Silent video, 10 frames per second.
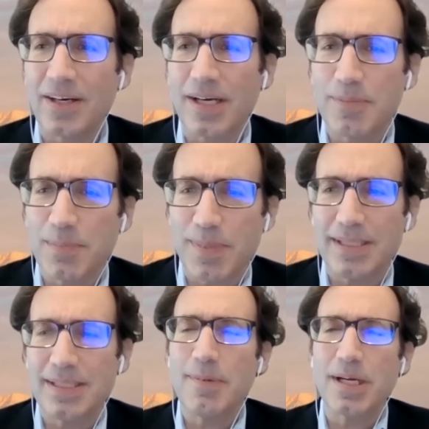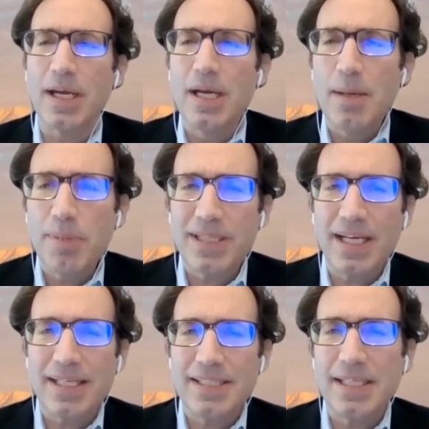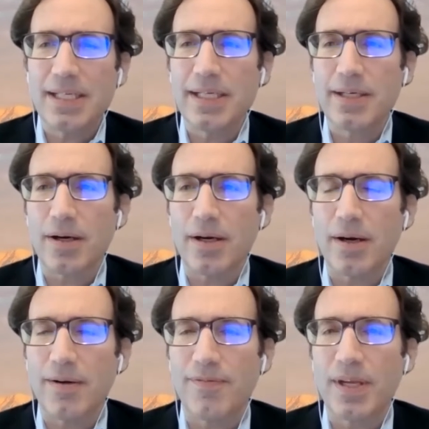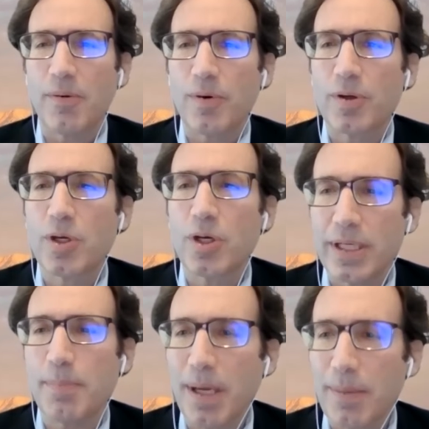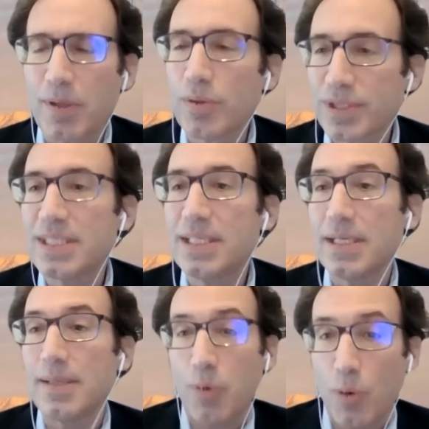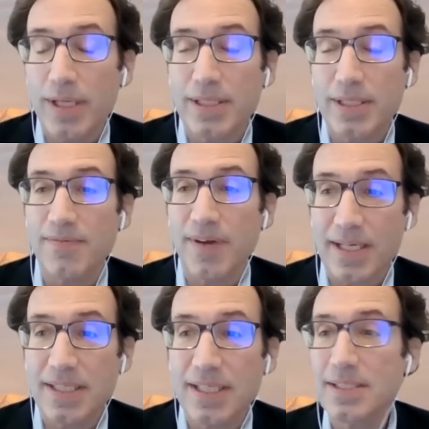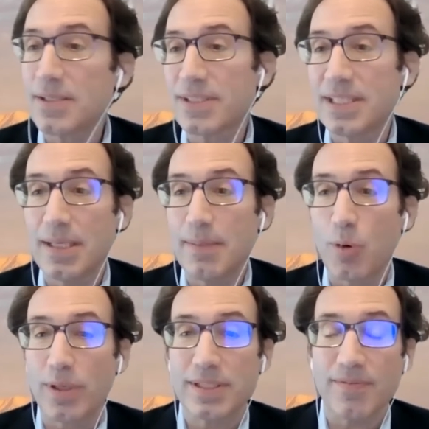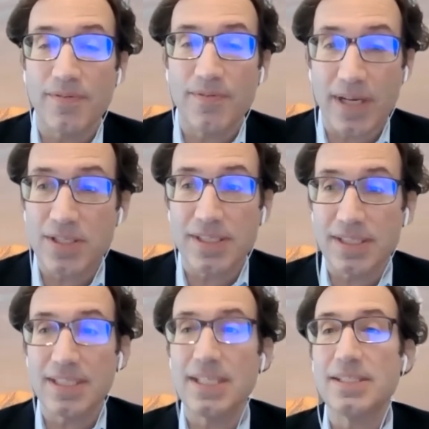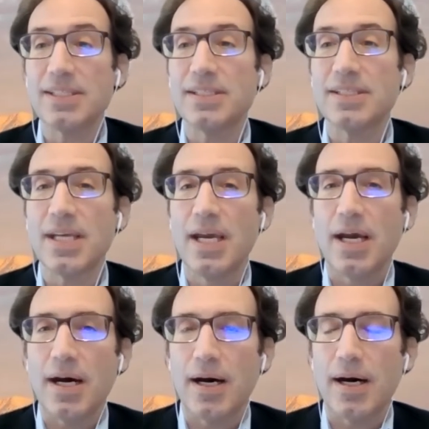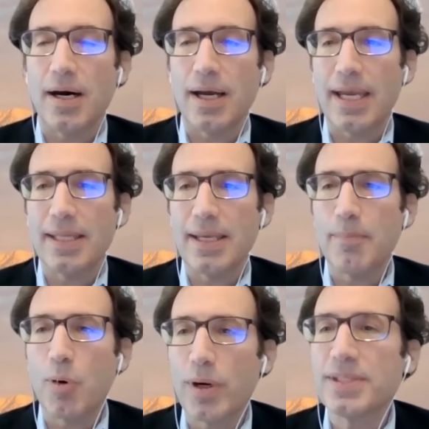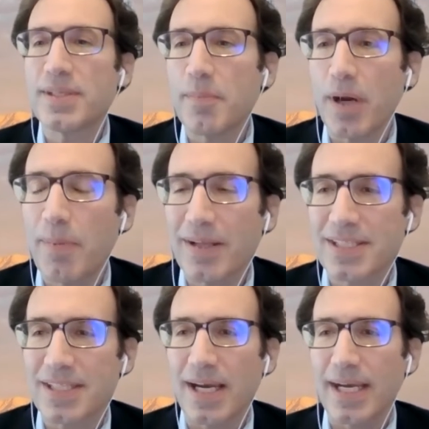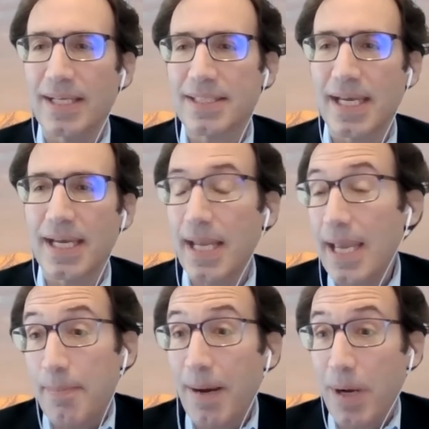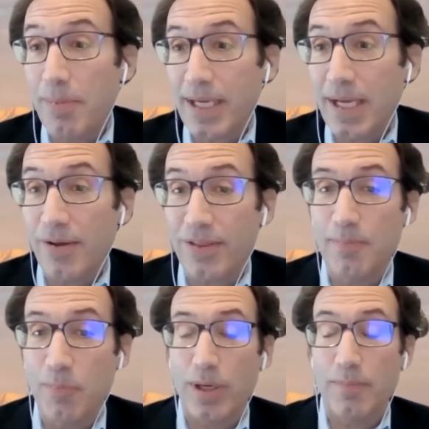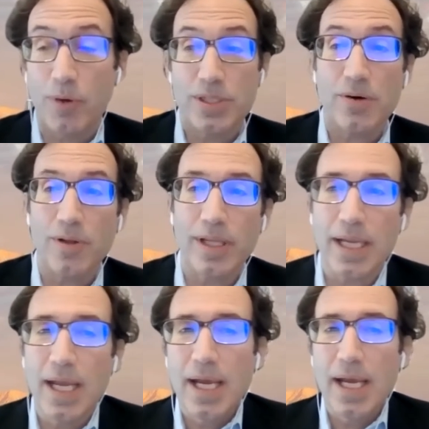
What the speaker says: Here comes a pandemic, but the idea here of, good, the public will see the importance of vaccines, they'll see the importance of infectious diseases, and the importance about science and about public health and more generally.